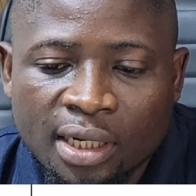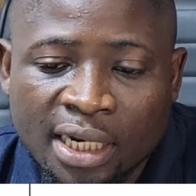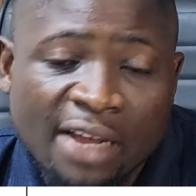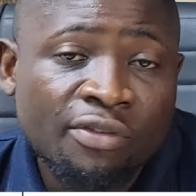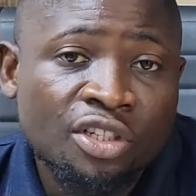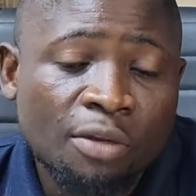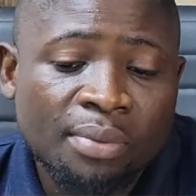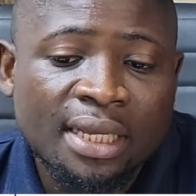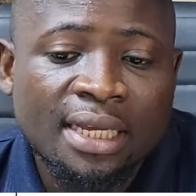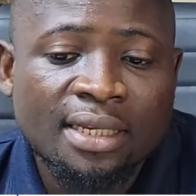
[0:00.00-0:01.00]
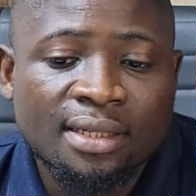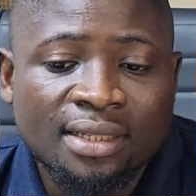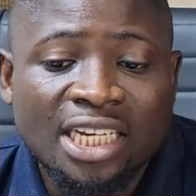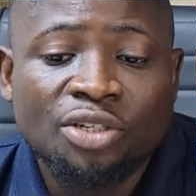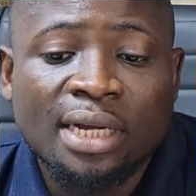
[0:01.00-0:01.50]
The 11th topic is
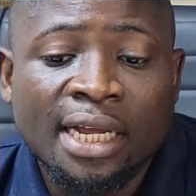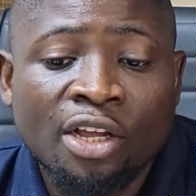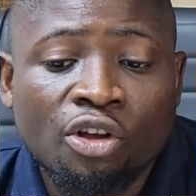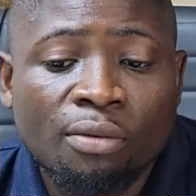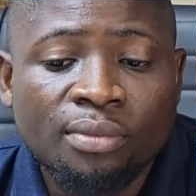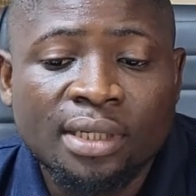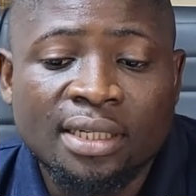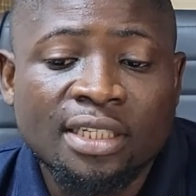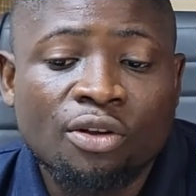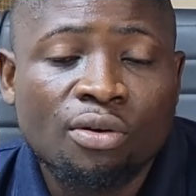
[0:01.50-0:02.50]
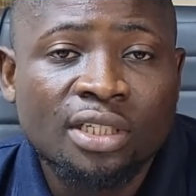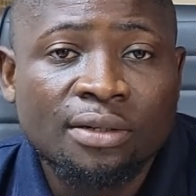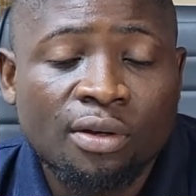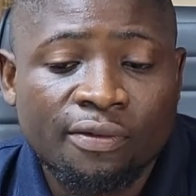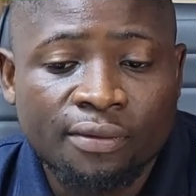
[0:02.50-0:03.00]
national income, that is the
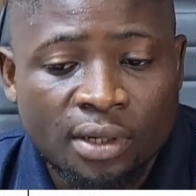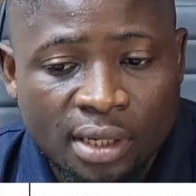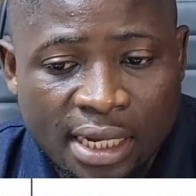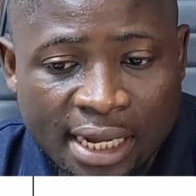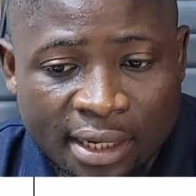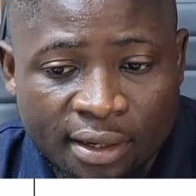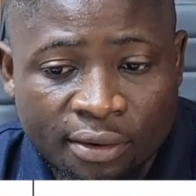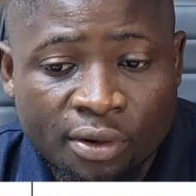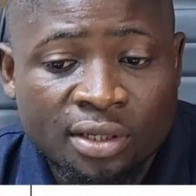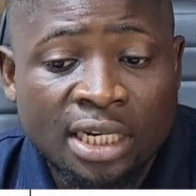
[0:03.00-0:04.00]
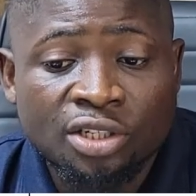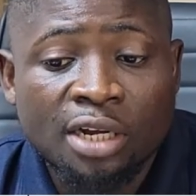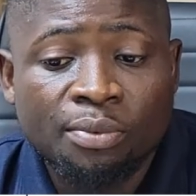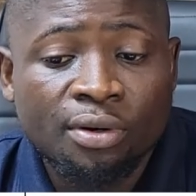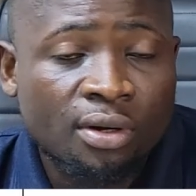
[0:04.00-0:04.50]
concept of uh, gross
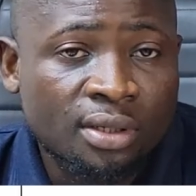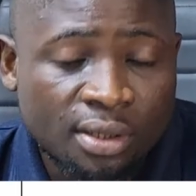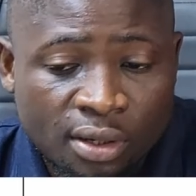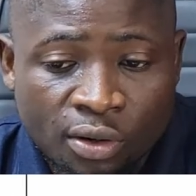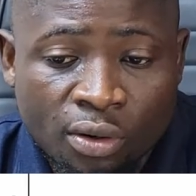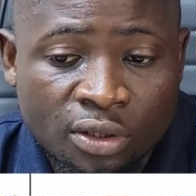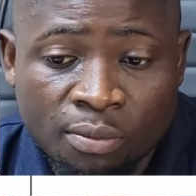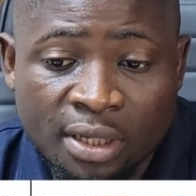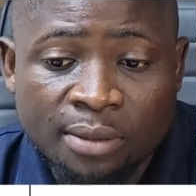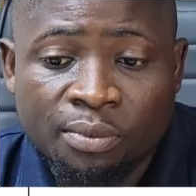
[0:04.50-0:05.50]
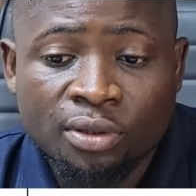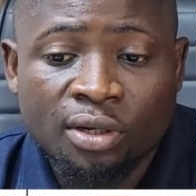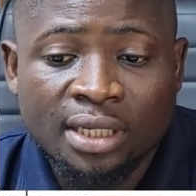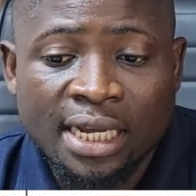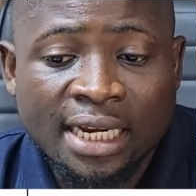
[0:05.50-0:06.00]
national products, gross domestic
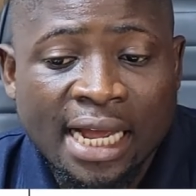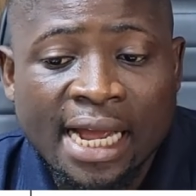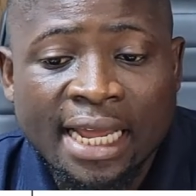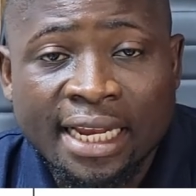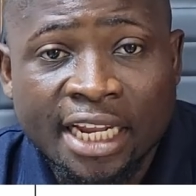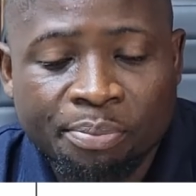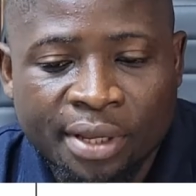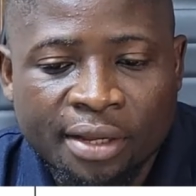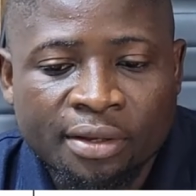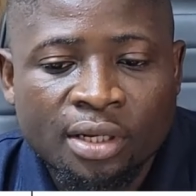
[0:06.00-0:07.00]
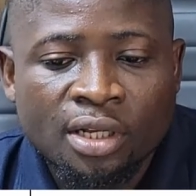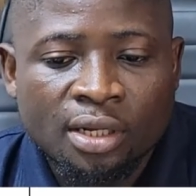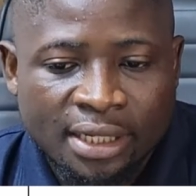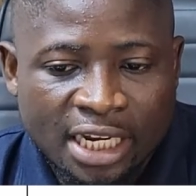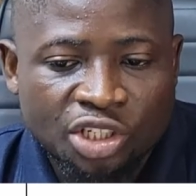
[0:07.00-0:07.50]
product, NI,
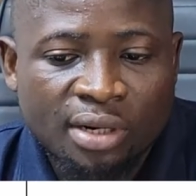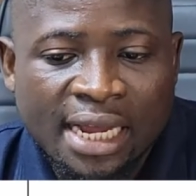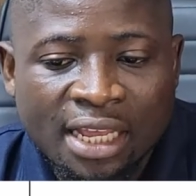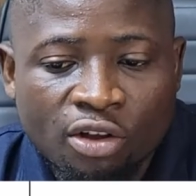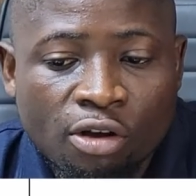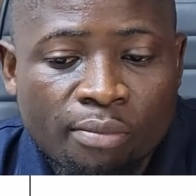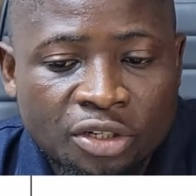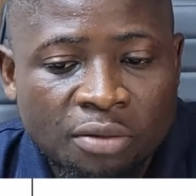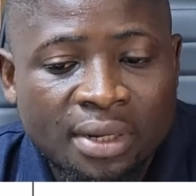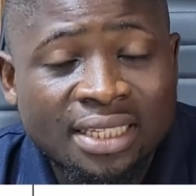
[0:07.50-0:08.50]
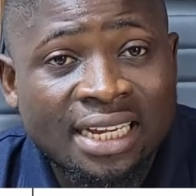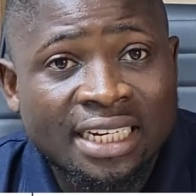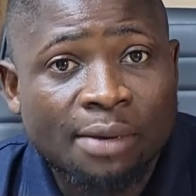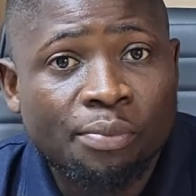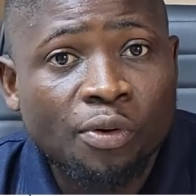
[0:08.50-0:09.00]
national income measurements and
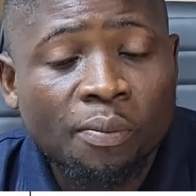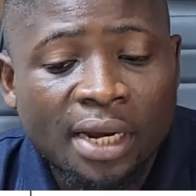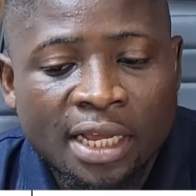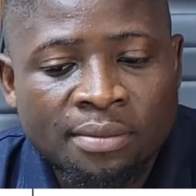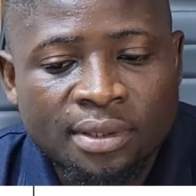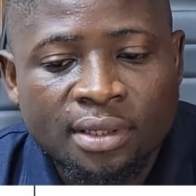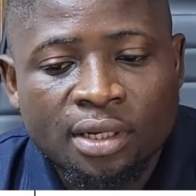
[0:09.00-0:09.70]
their problems,